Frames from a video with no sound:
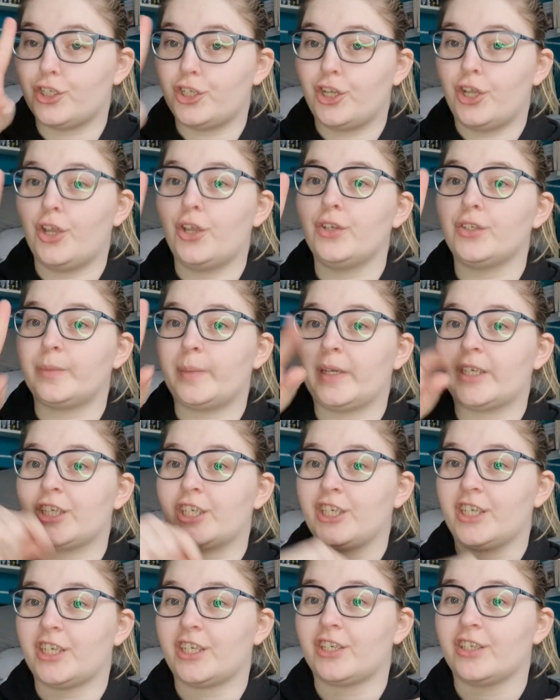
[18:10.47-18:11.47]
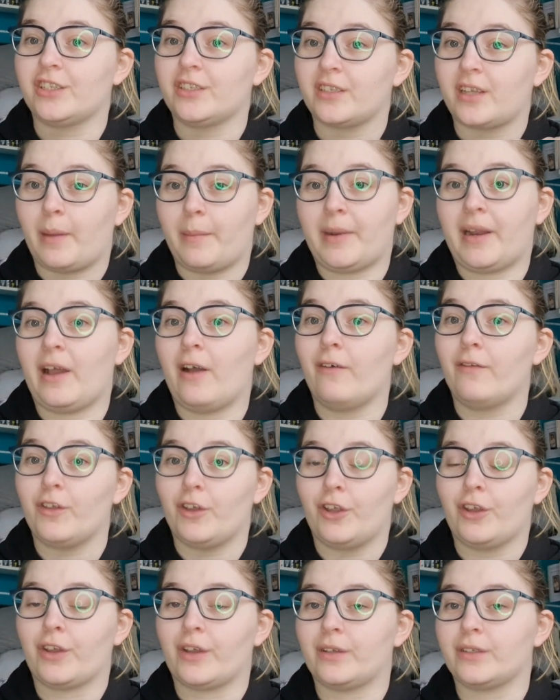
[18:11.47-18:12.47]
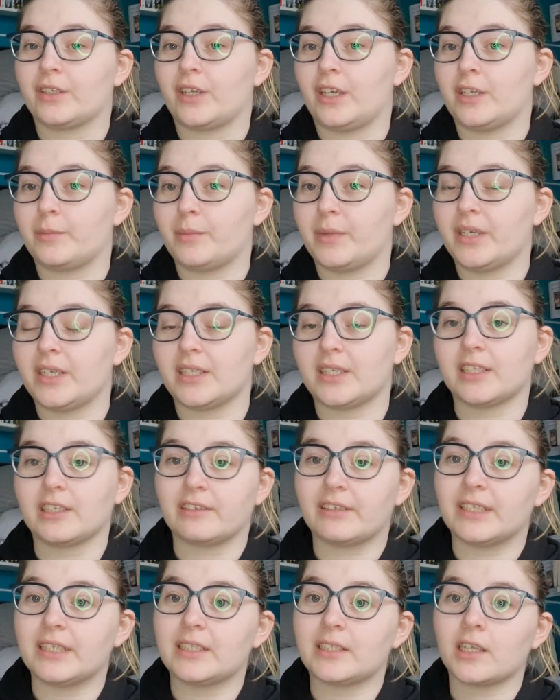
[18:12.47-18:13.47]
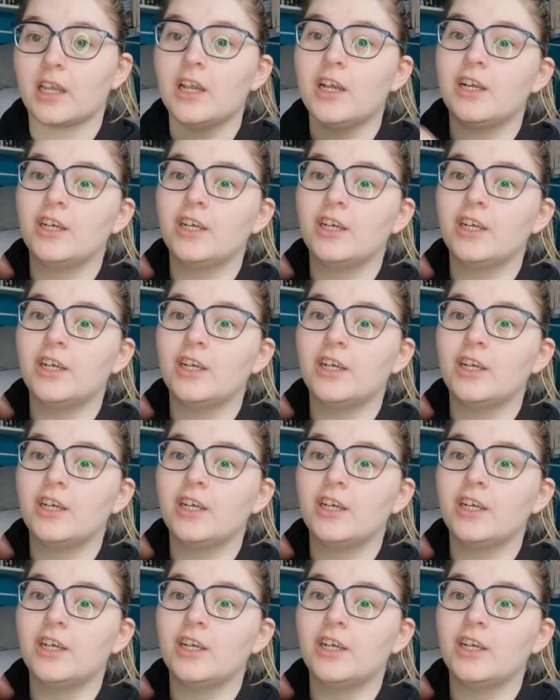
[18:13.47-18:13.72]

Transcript: two special editions coming out of the Good Girls Guide to Murder series,